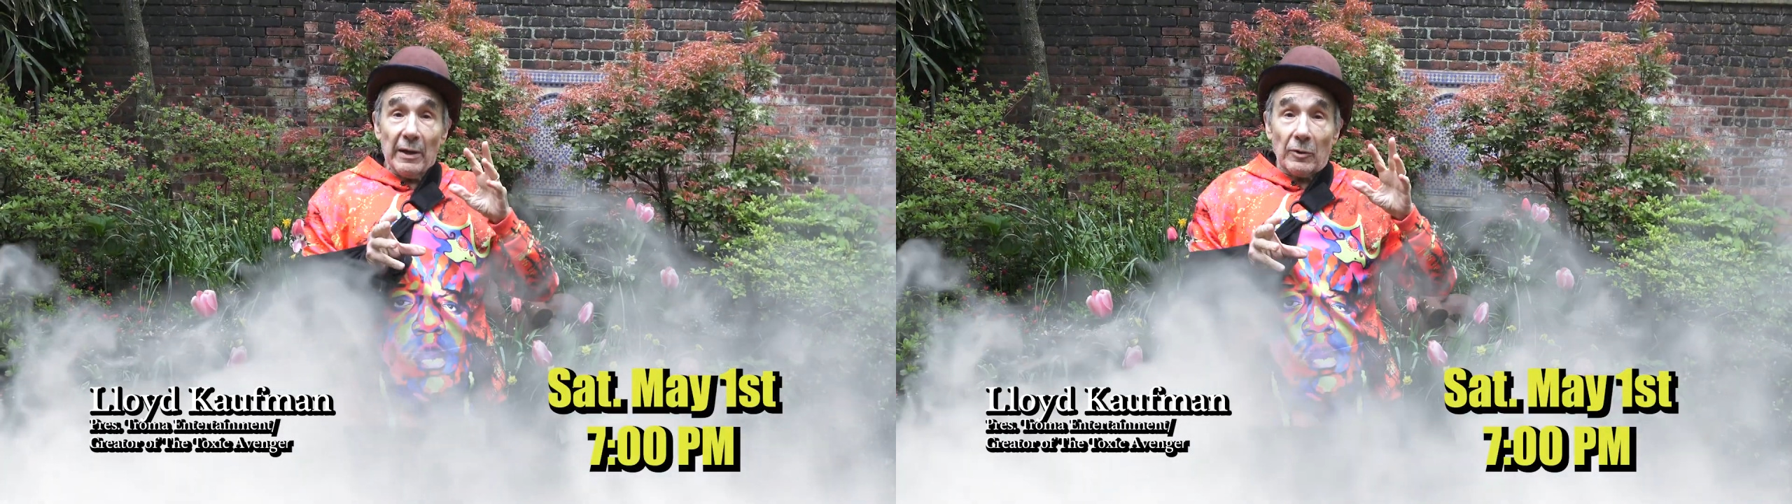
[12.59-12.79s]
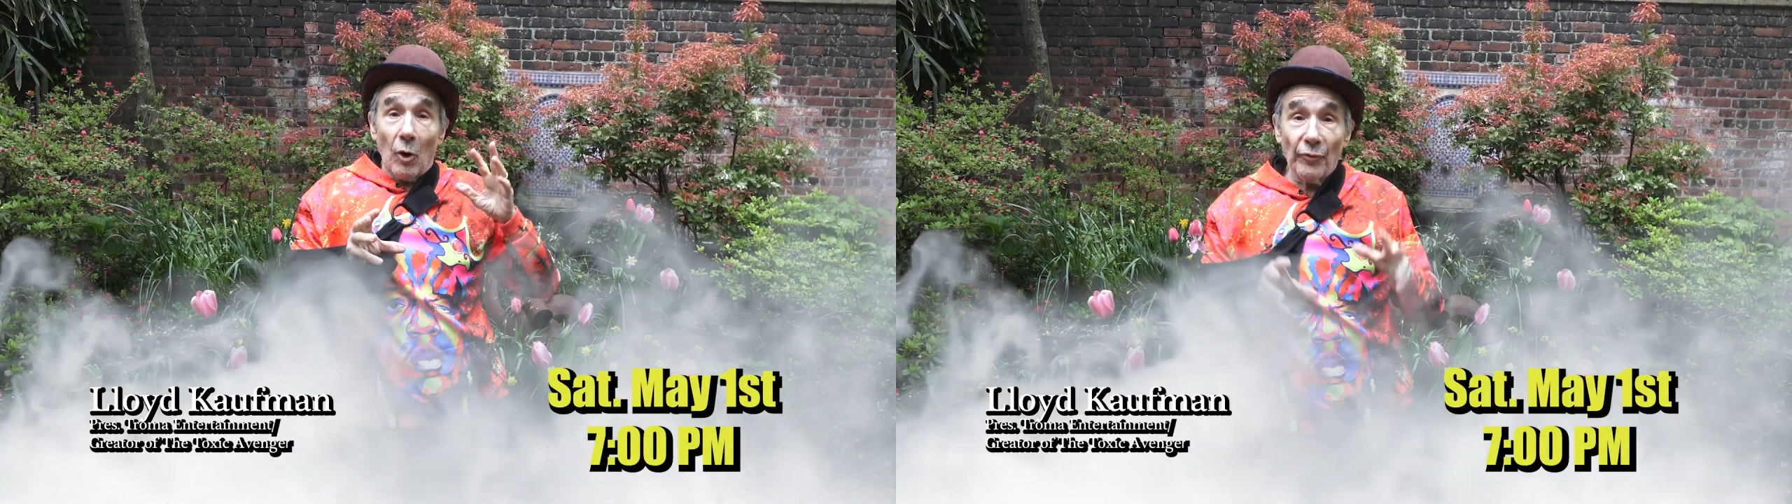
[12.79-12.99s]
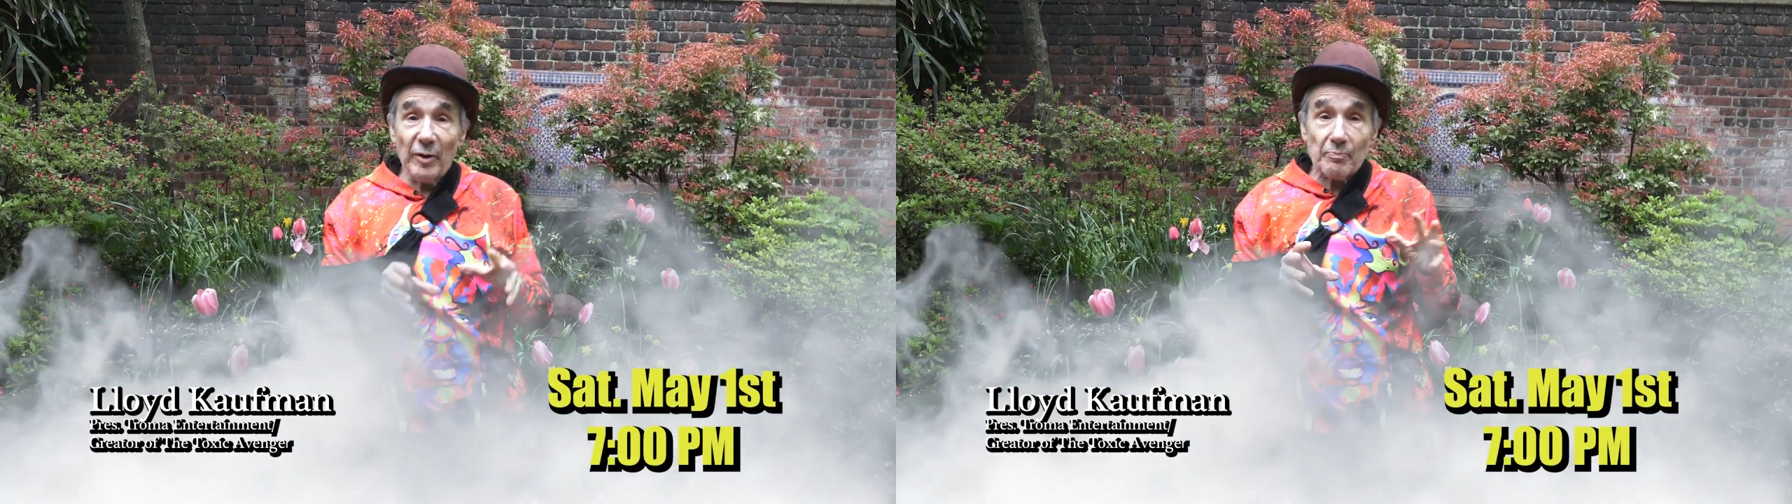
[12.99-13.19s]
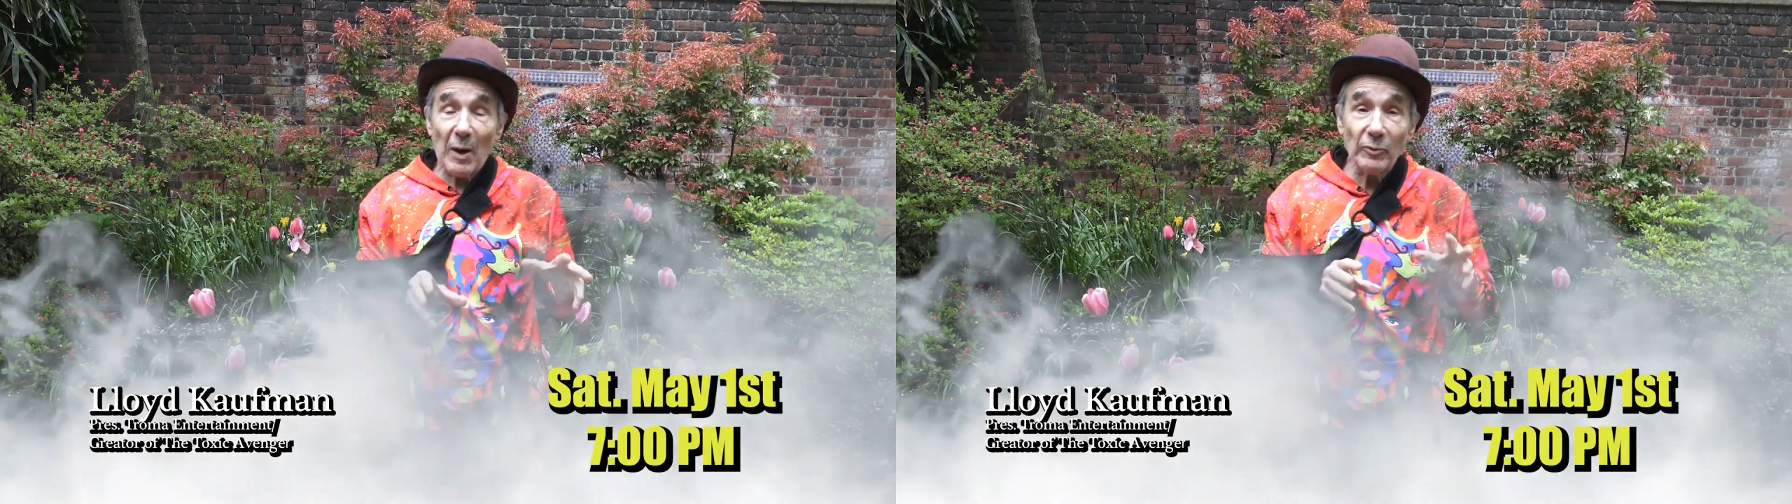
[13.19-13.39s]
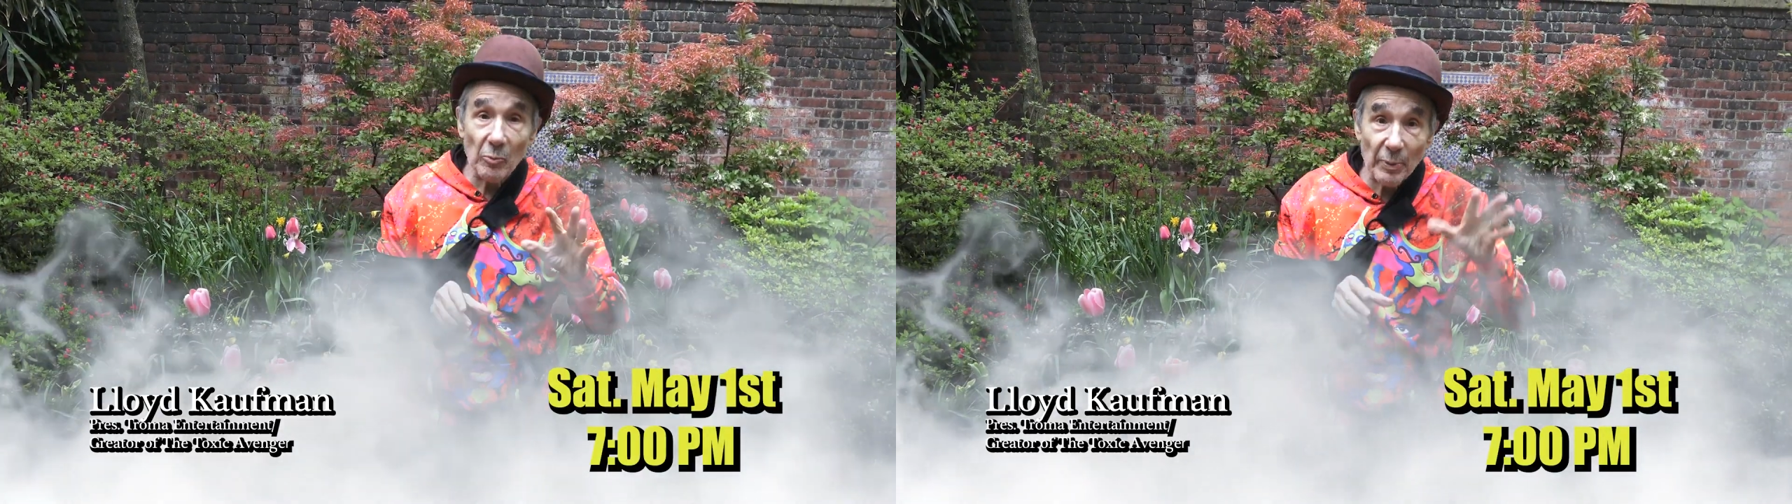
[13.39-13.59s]
COVID
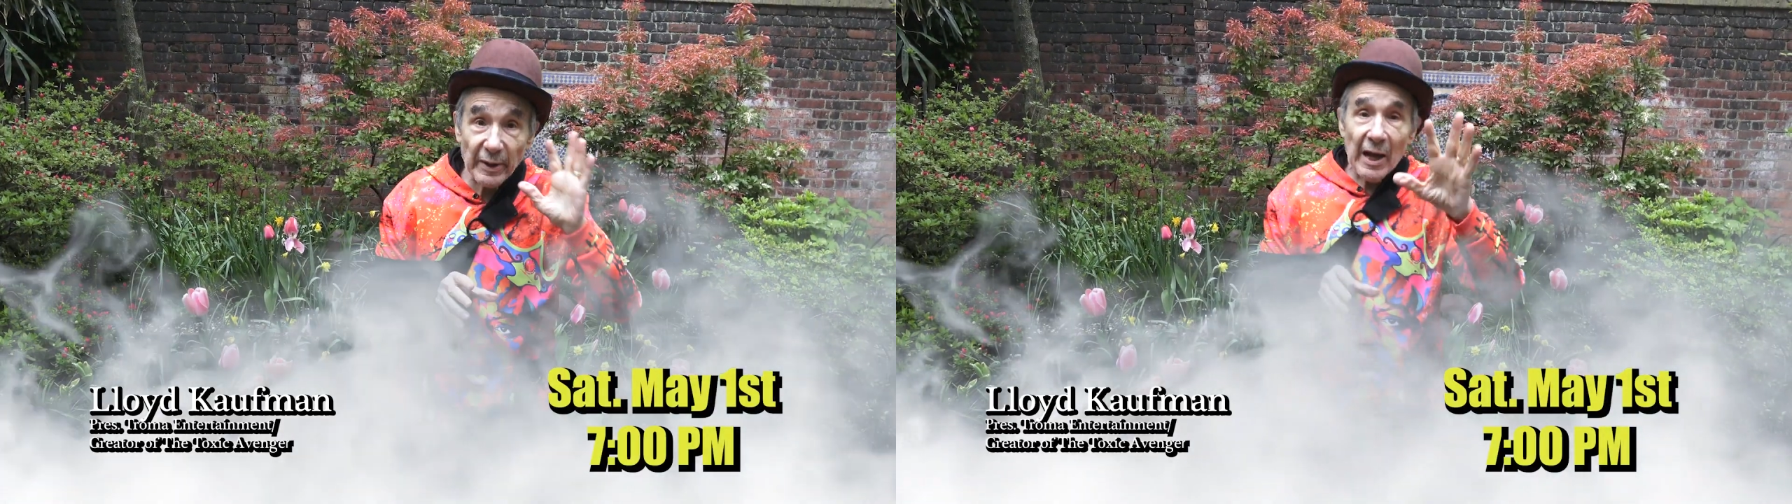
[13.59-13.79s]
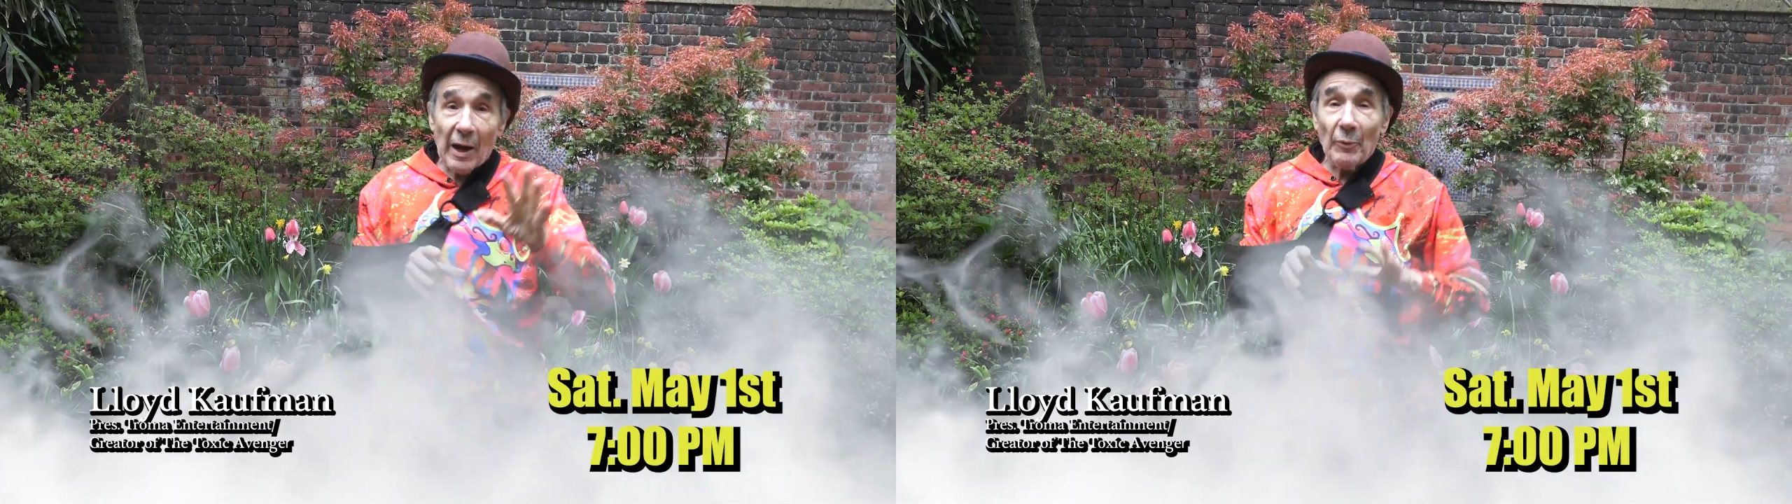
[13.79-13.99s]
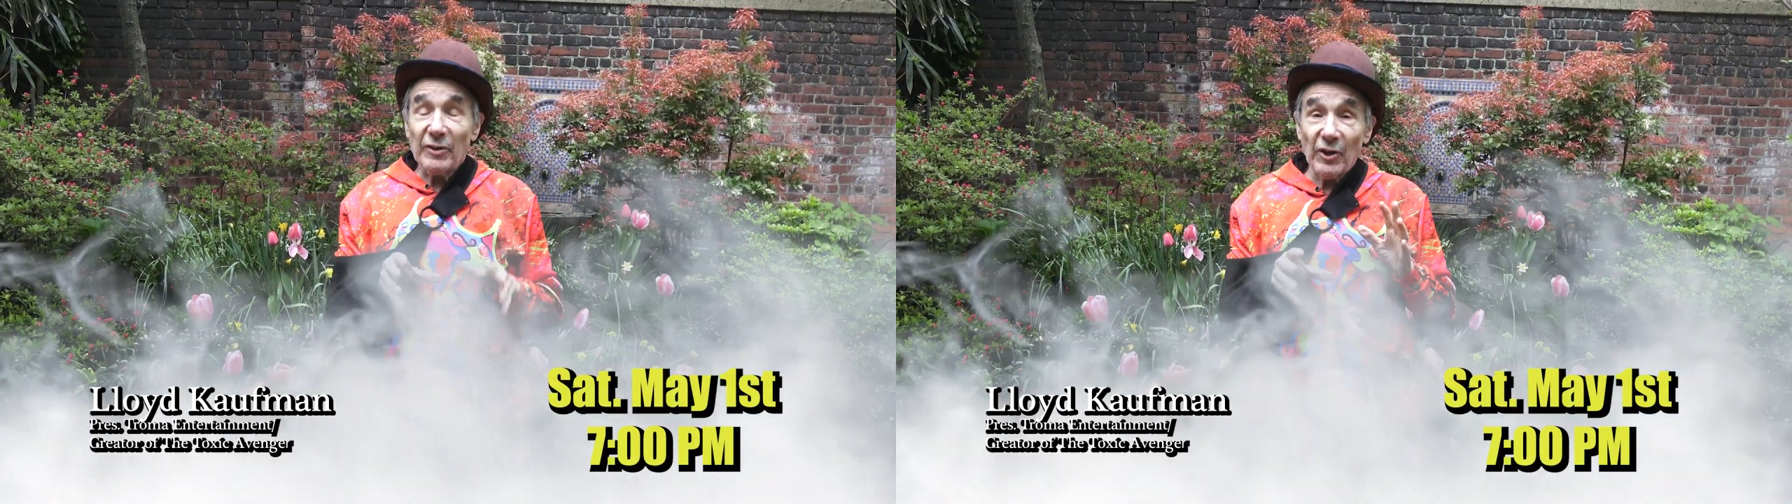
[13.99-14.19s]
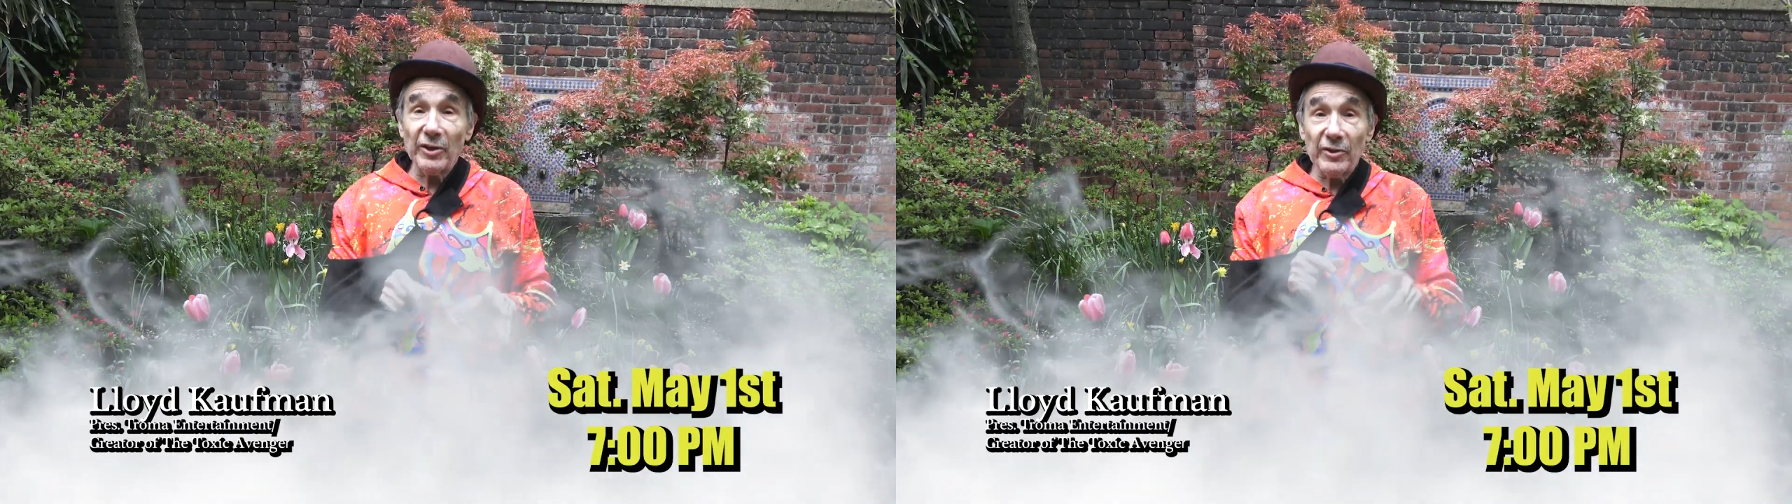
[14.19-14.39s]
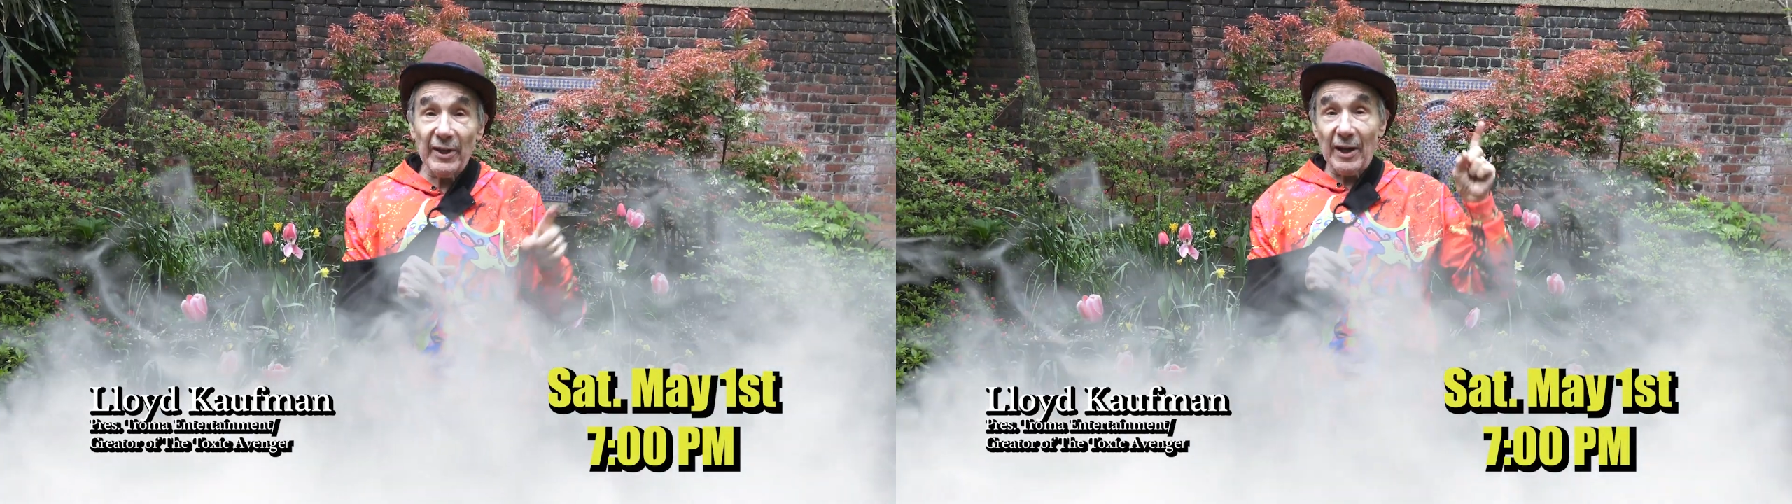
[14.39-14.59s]
bunker, but I want to tell
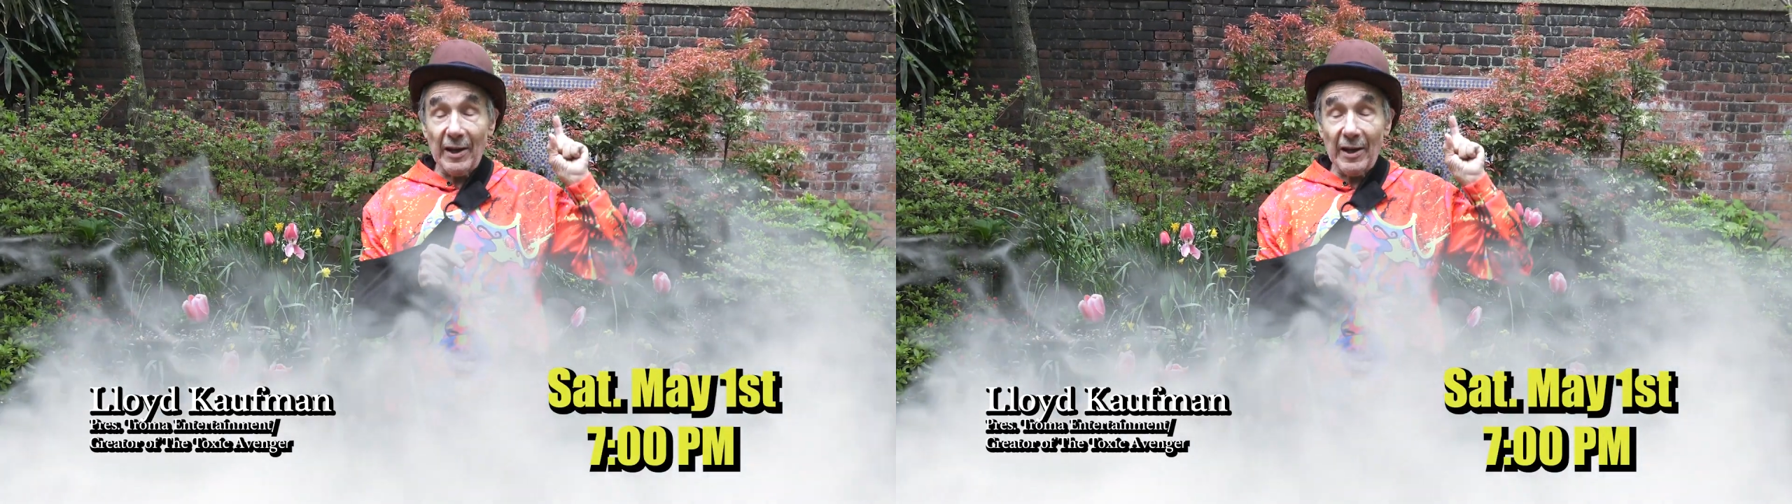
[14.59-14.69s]
you that